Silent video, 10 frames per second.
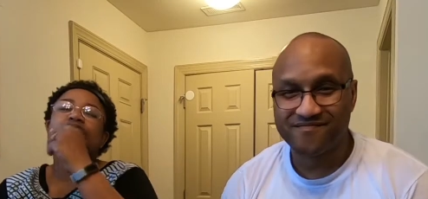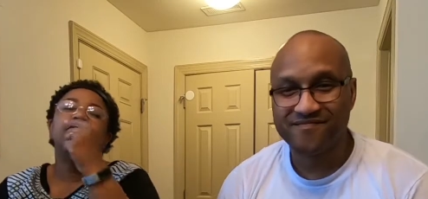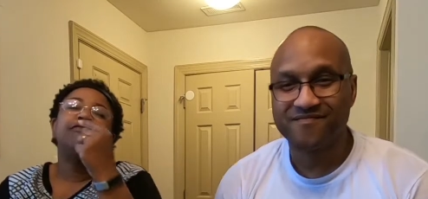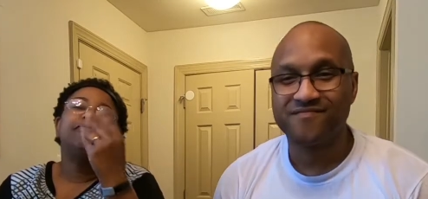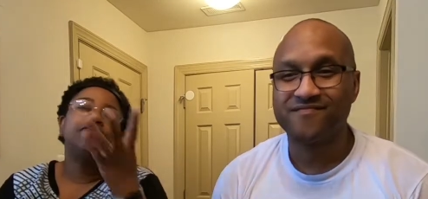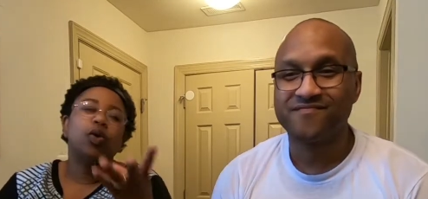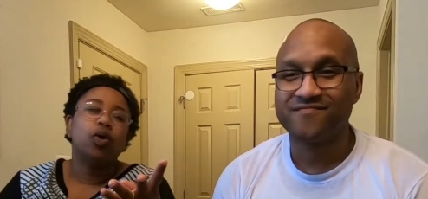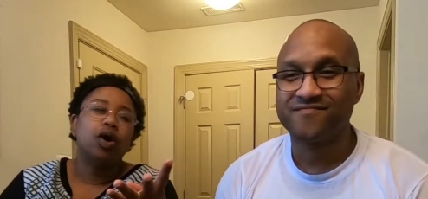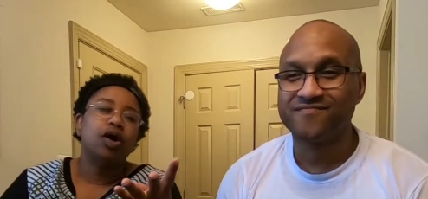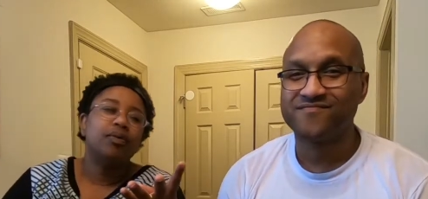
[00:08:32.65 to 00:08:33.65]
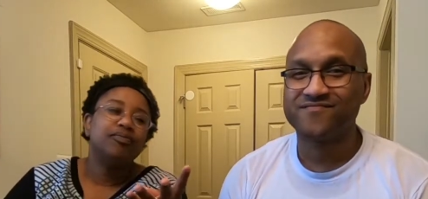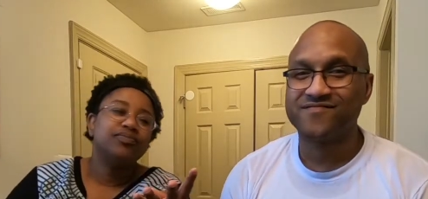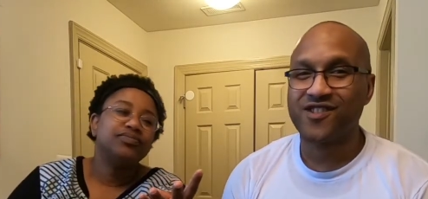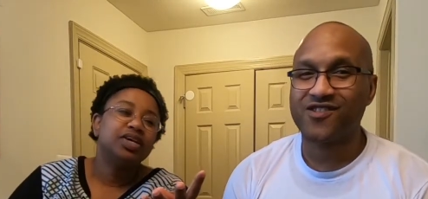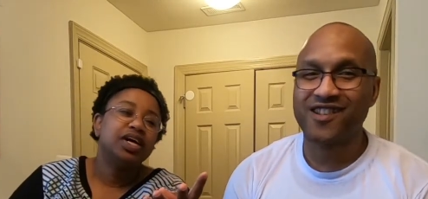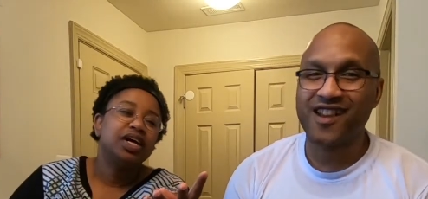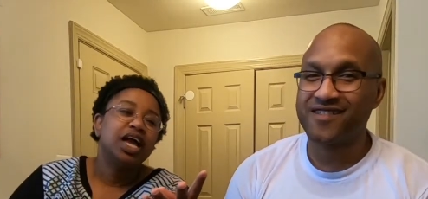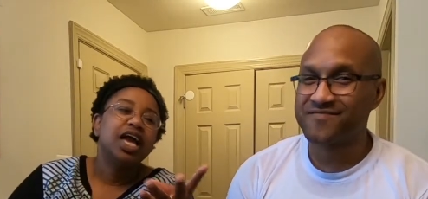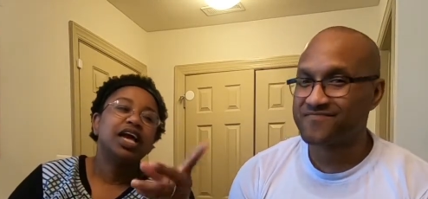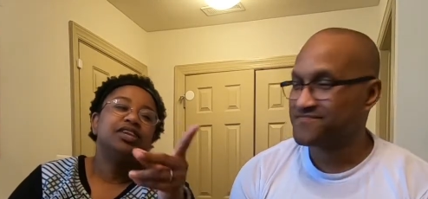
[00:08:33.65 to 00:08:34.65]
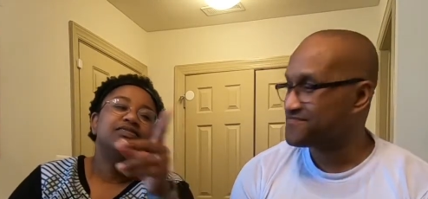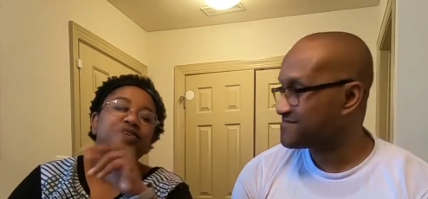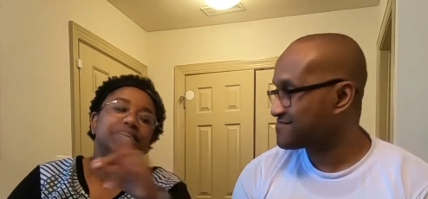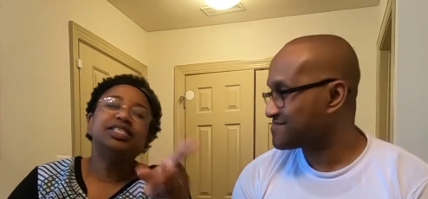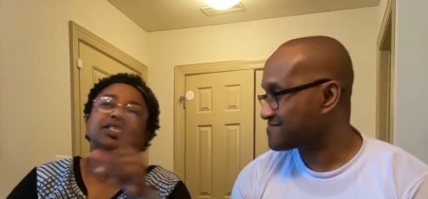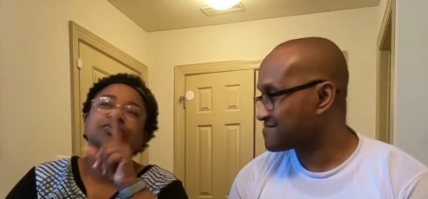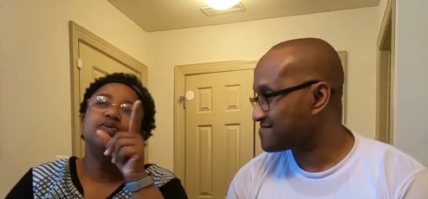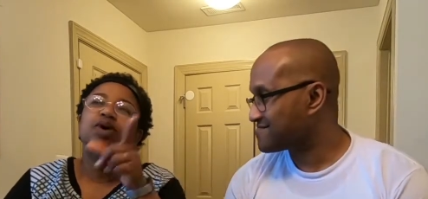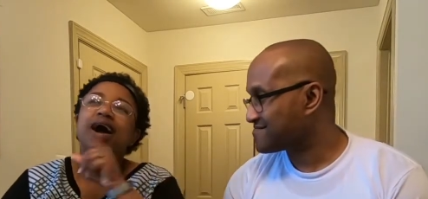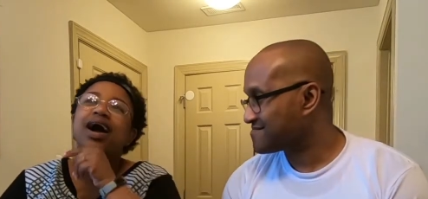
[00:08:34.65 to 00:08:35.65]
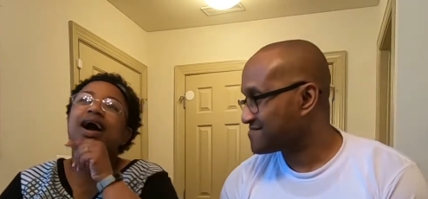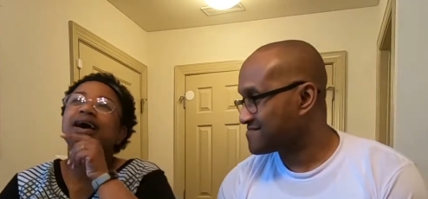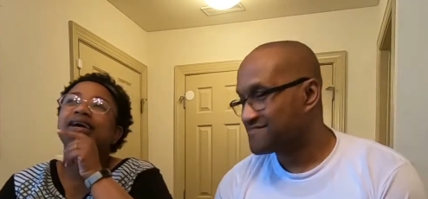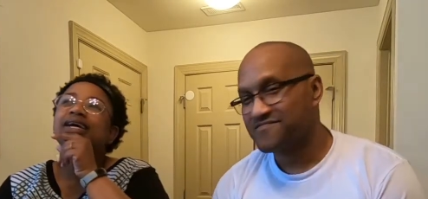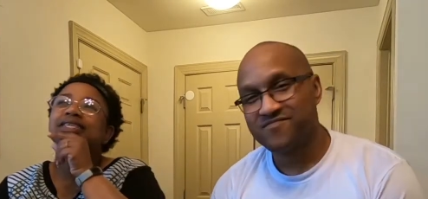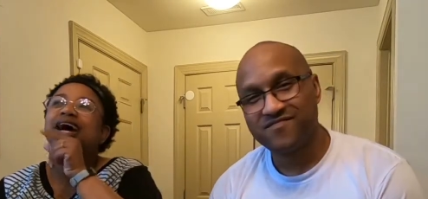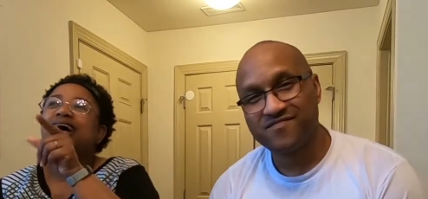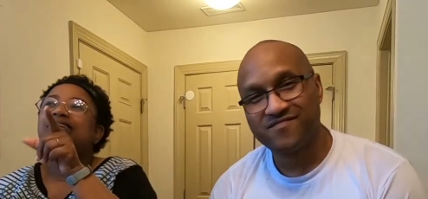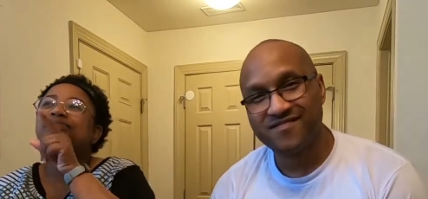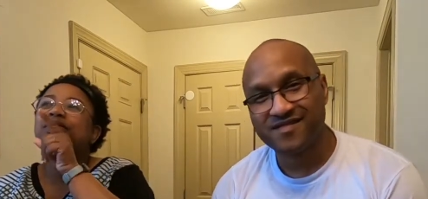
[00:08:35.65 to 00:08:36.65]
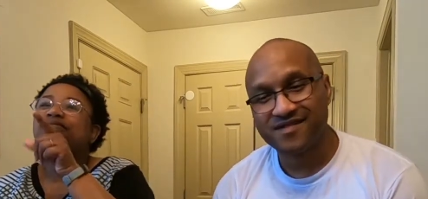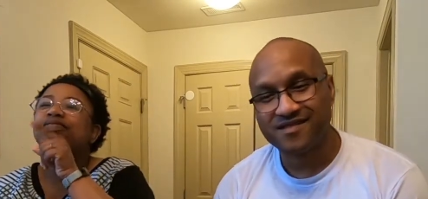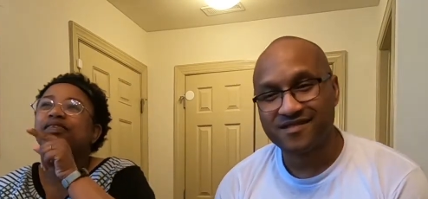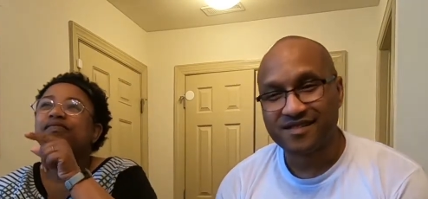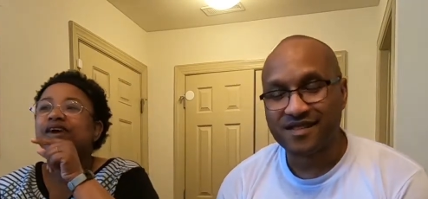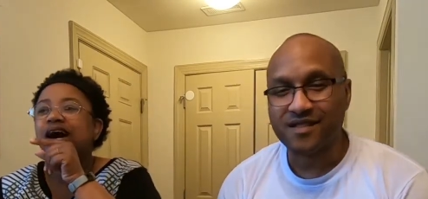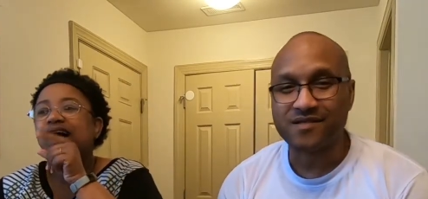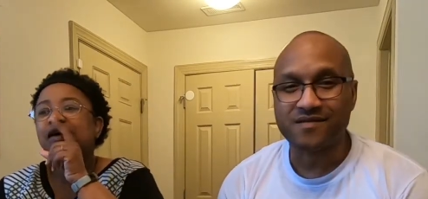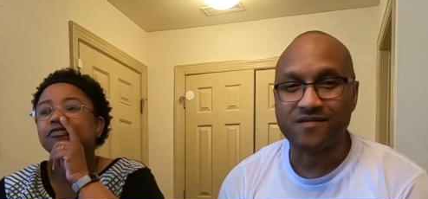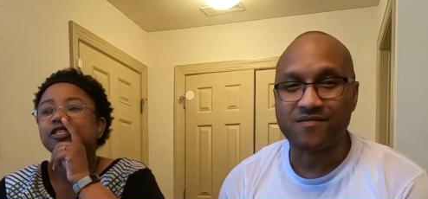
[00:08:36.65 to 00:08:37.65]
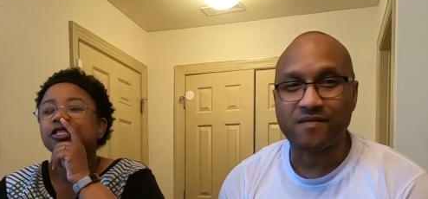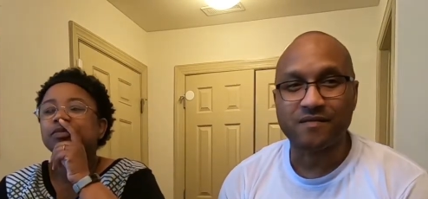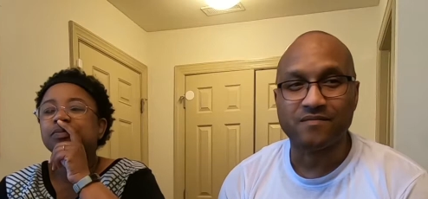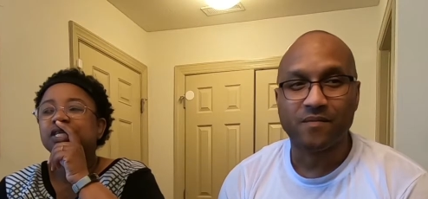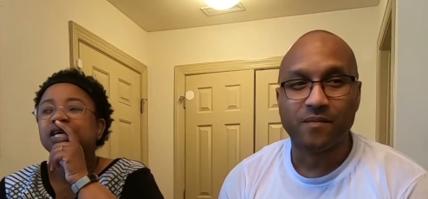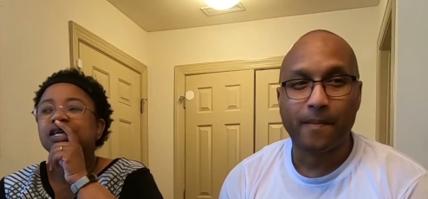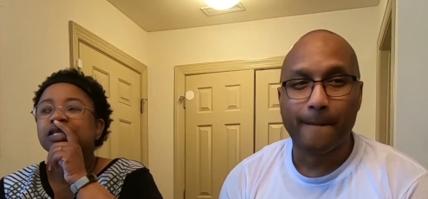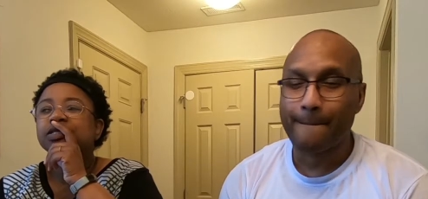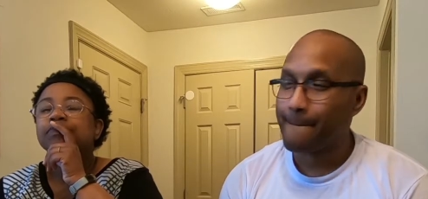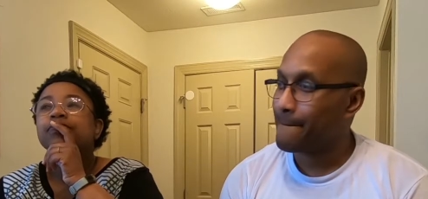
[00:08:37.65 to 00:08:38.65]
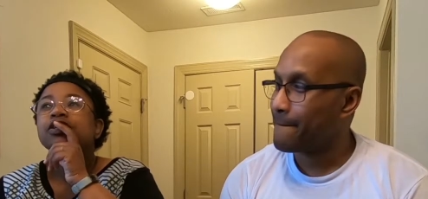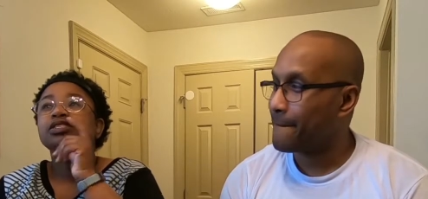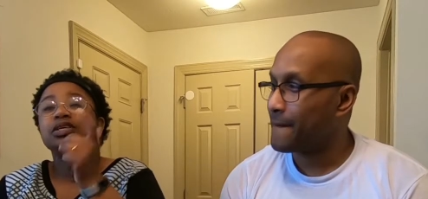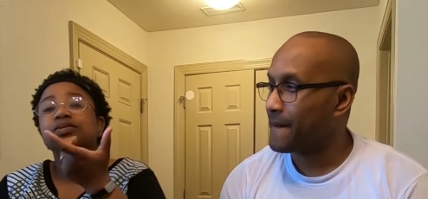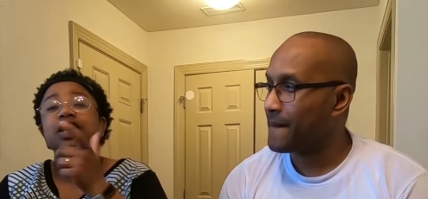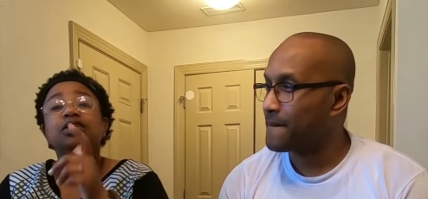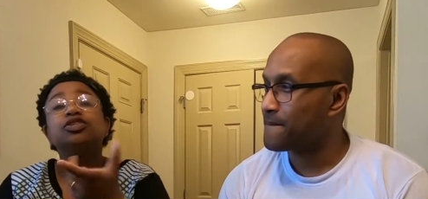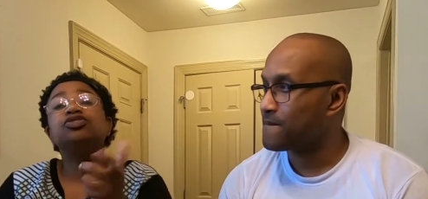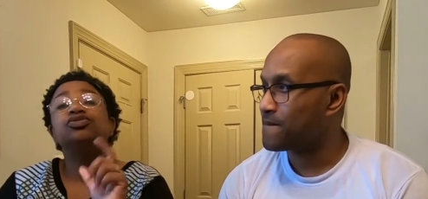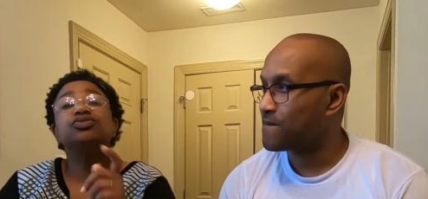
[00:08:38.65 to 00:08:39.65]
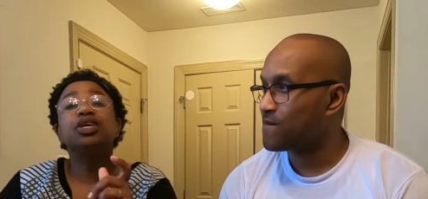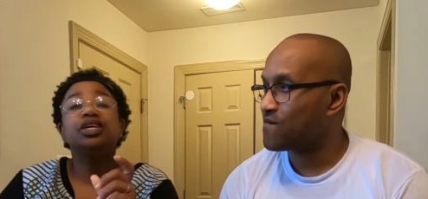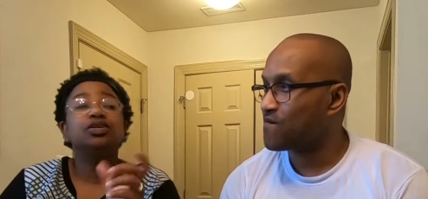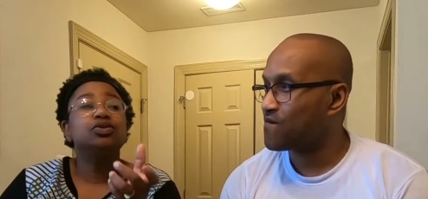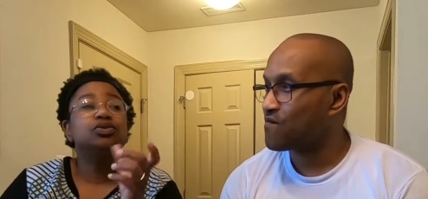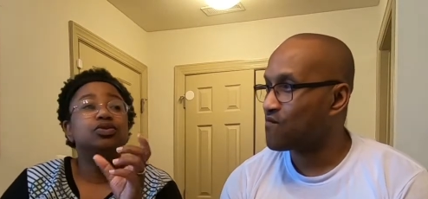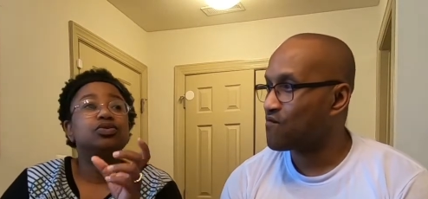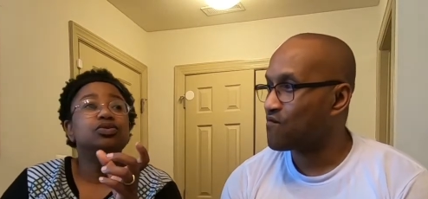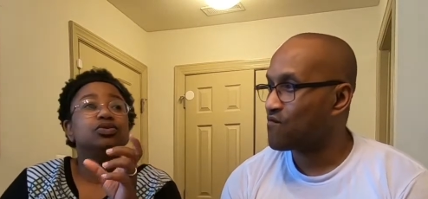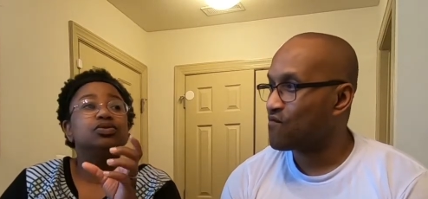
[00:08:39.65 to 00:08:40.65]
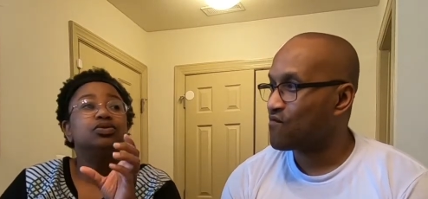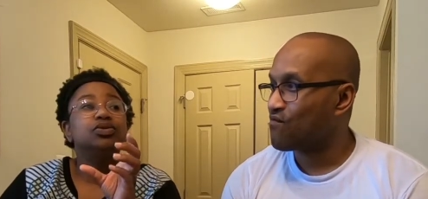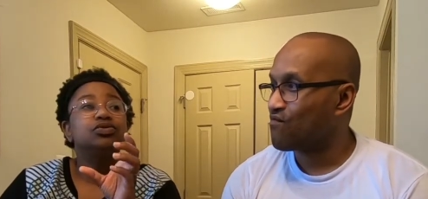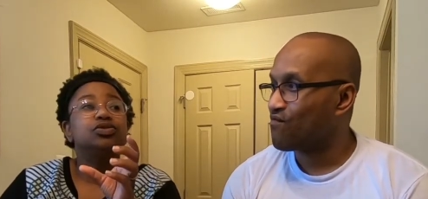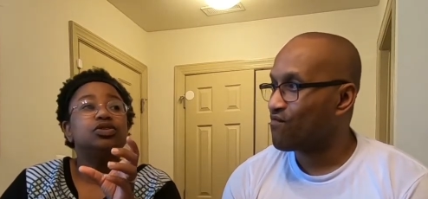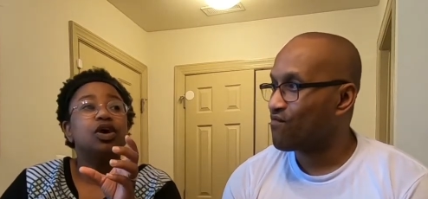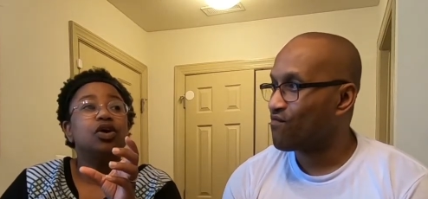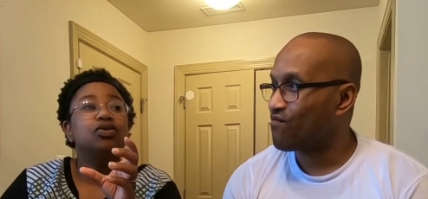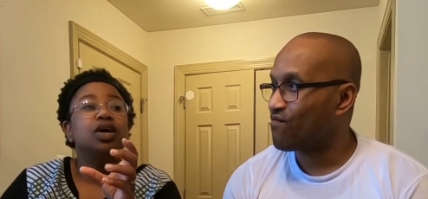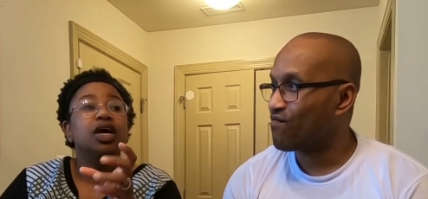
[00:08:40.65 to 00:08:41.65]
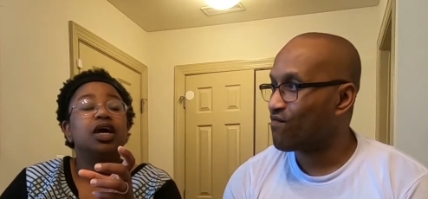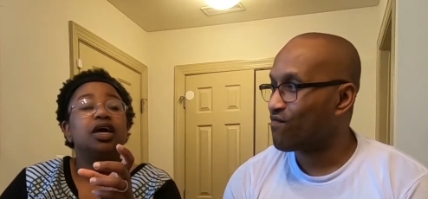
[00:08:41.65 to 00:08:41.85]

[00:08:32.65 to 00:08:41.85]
Speaker 1: a four. Okay. And the reason why I, not a perfect five is because sometimes it do get a little little slow.